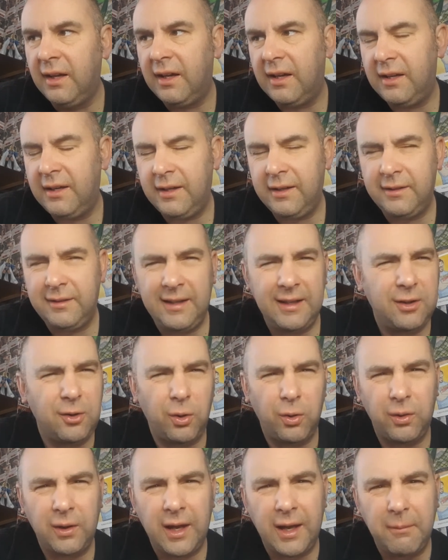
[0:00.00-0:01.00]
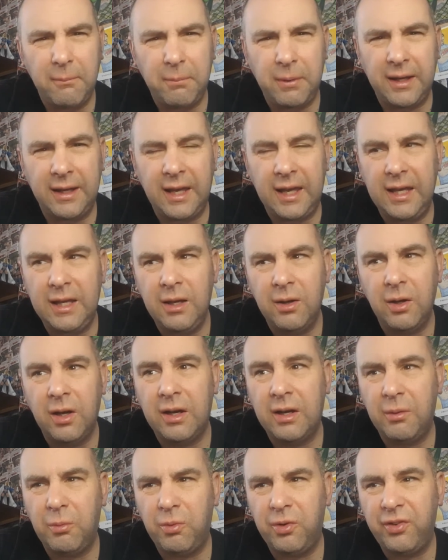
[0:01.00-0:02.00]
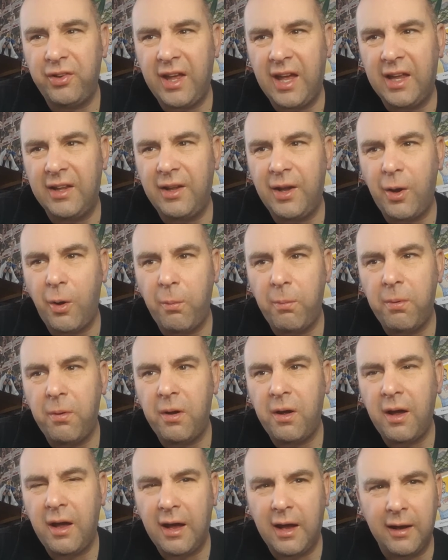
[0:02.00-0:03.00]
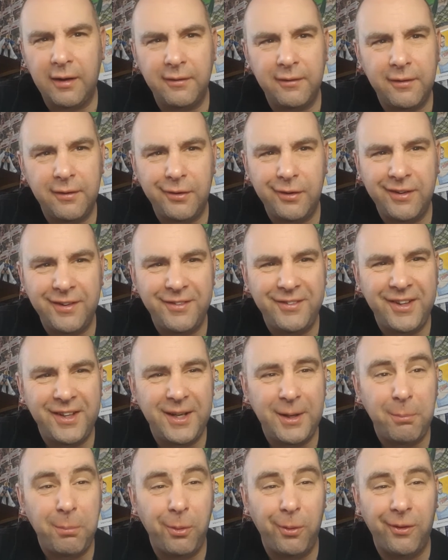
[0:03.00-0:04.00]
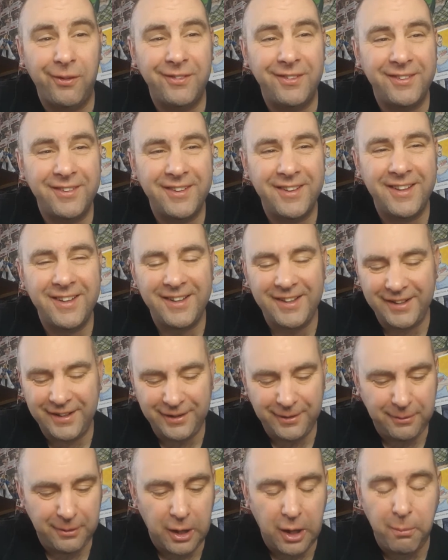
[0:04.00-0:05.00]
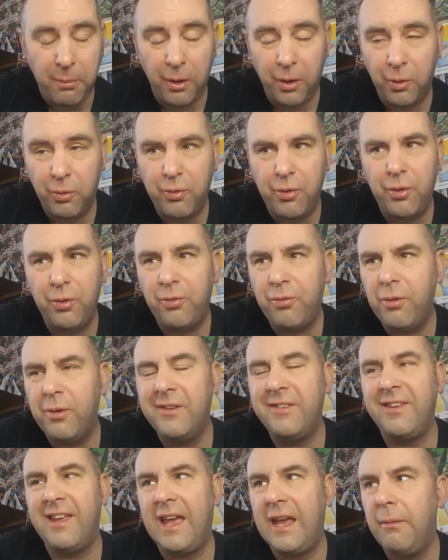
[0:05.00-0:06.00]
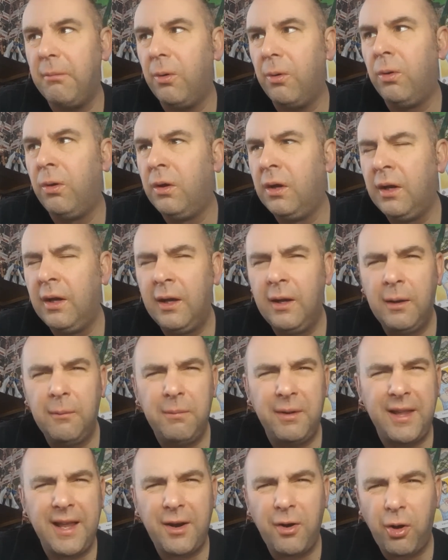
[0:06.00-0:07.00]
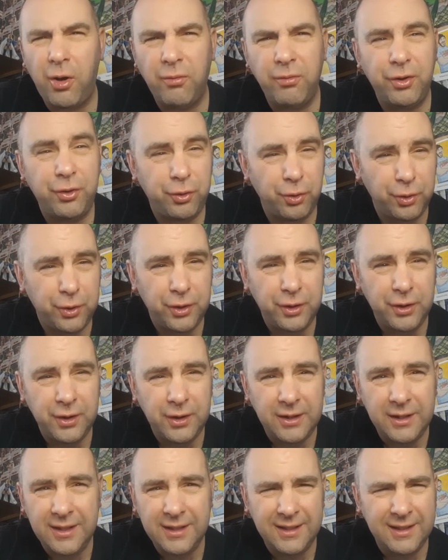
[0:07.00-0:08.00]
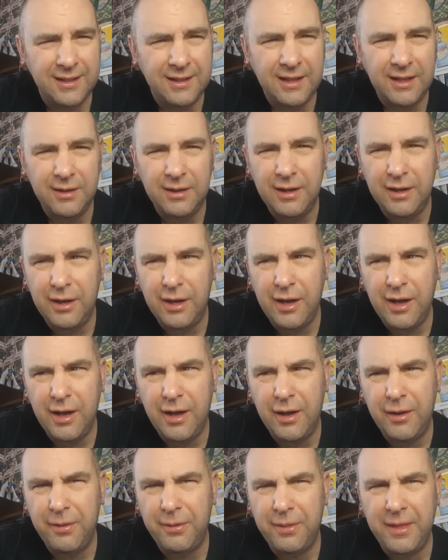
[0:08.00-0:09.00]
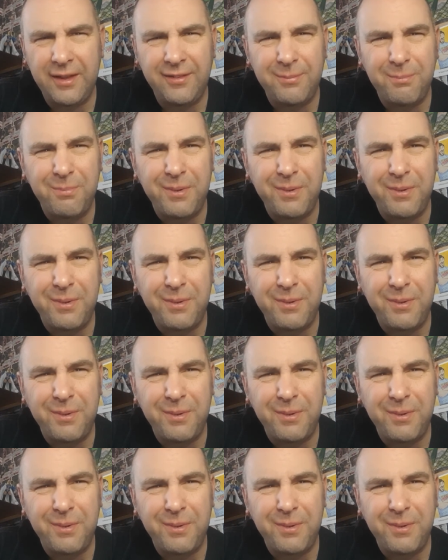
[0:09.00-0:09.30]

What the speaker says: It did look like Biggie was getting the upper hand. I mean, he put Apollo Crews through a table, but then all of a sudden this